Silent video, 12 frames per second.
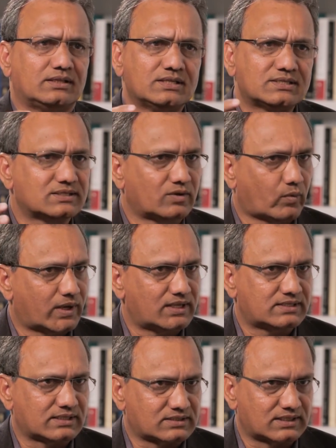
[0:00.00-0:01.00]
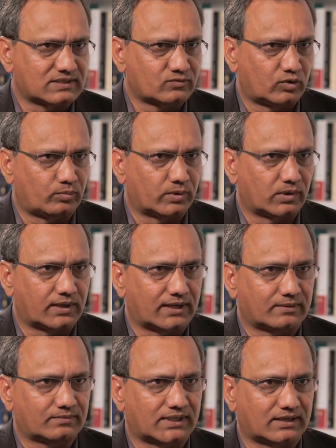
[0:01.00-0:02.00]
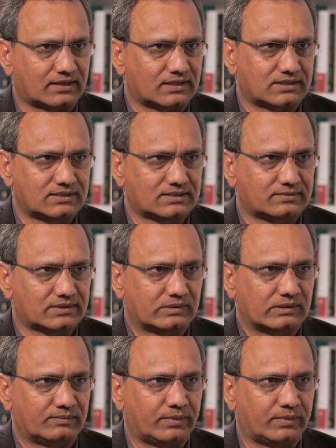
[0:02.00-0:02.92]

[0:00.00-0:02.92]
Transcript: This is a very successful program that has